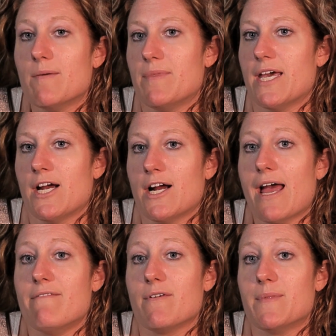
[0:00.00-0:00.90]
up there,
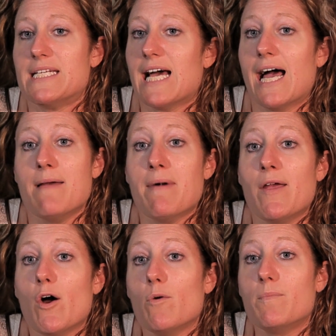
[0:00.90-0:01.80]
and from the time
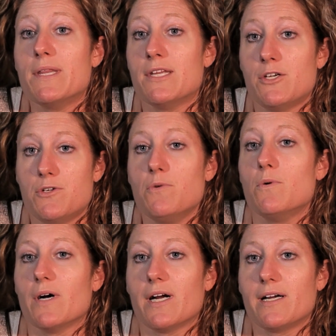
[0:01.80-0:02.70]
I opened the
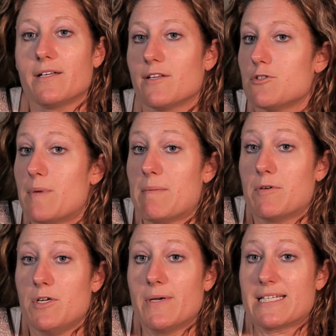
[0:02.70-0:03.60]
door, those
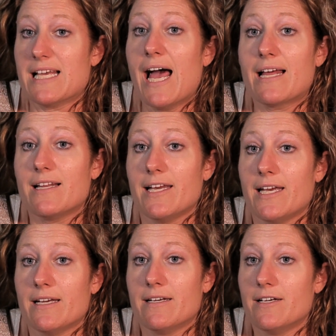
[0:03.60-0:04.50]
people knew exactly
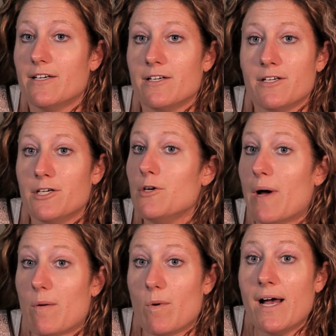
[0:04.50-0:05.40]
who
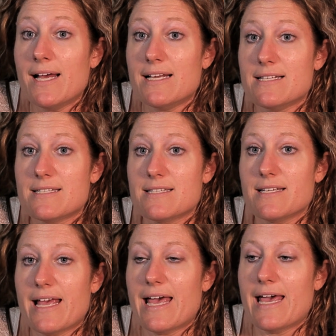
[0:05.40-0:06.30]
I was
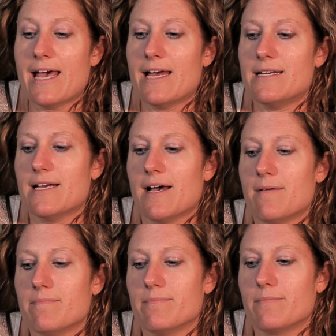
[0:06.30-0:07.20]
and
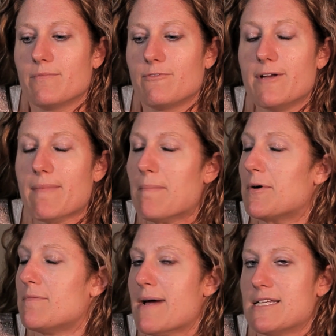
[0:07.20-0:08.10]

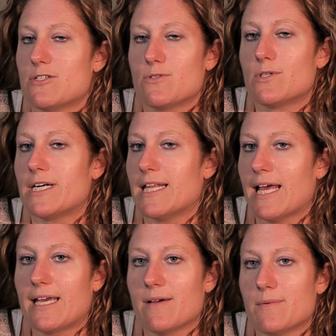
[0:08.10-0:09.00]
remembered my story
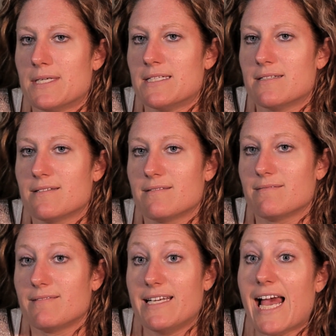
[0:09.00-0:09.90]
like it was
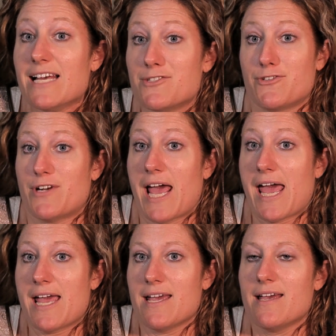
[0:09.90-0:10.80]

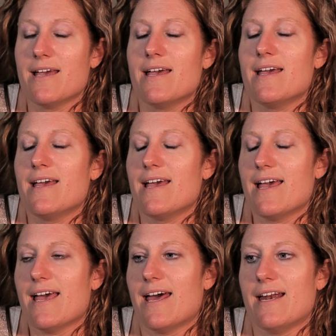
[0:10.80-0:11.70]
yesterday.
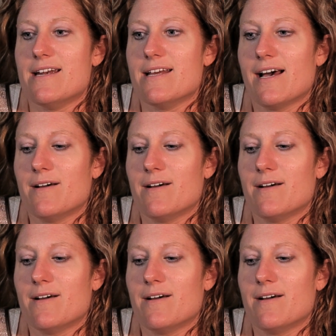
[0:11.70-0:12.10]
And